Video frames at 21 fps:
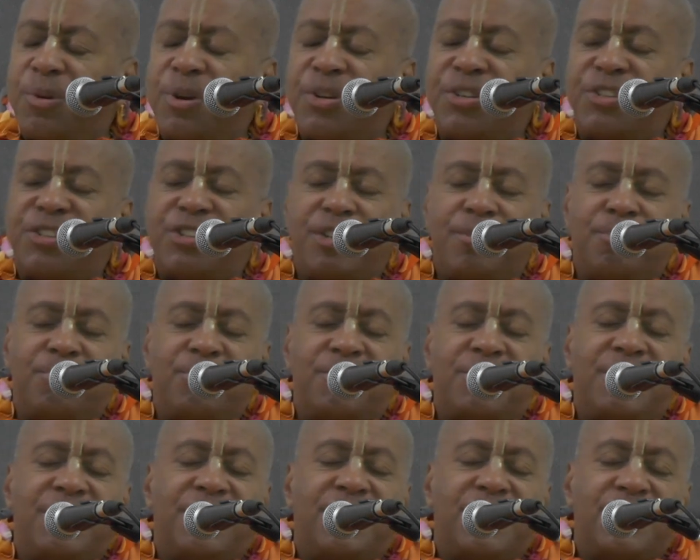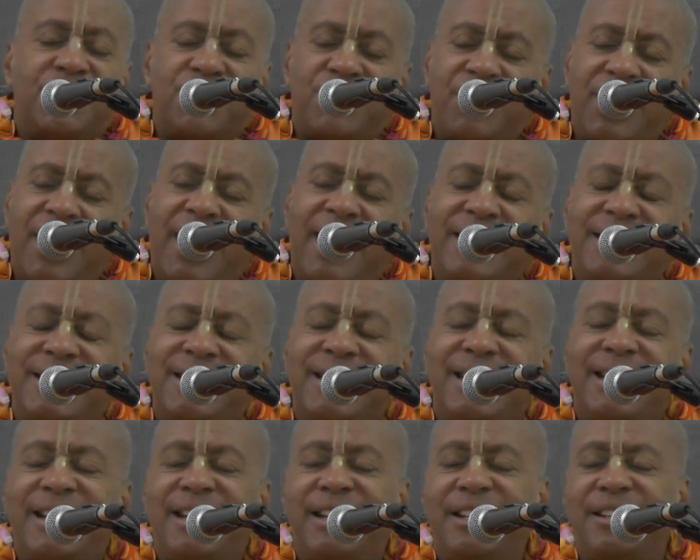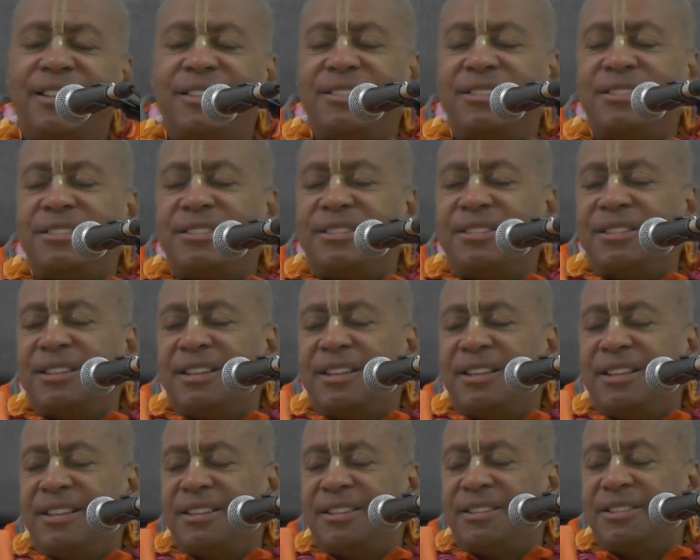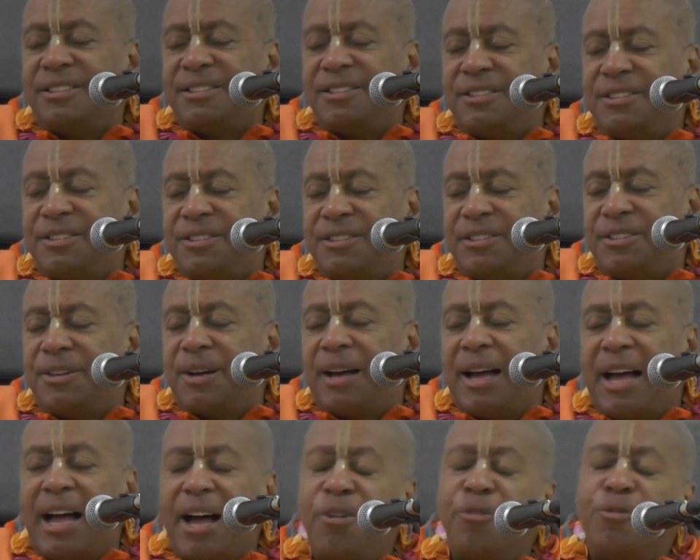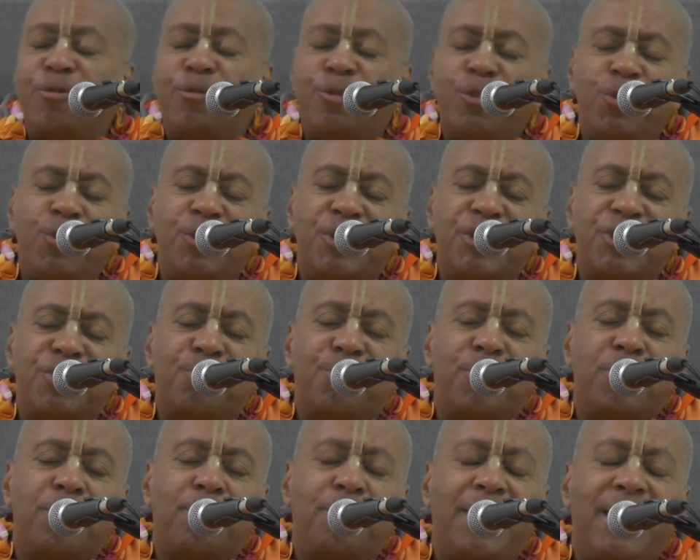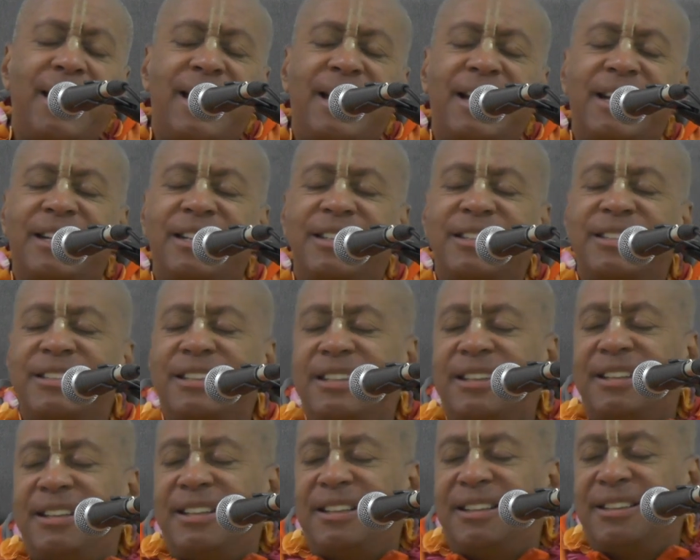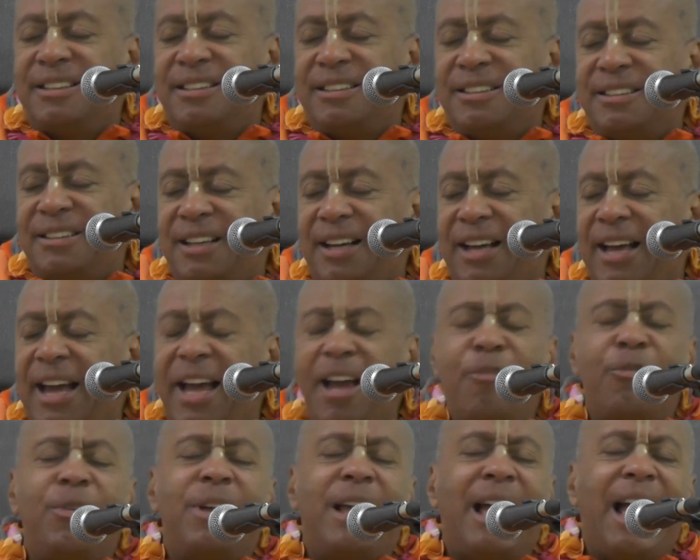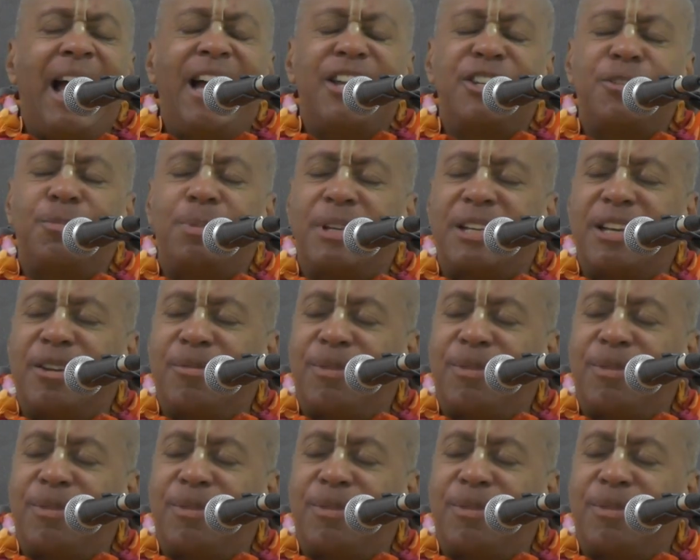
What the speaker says: worship to the chanting, to how food is prepared, every aspect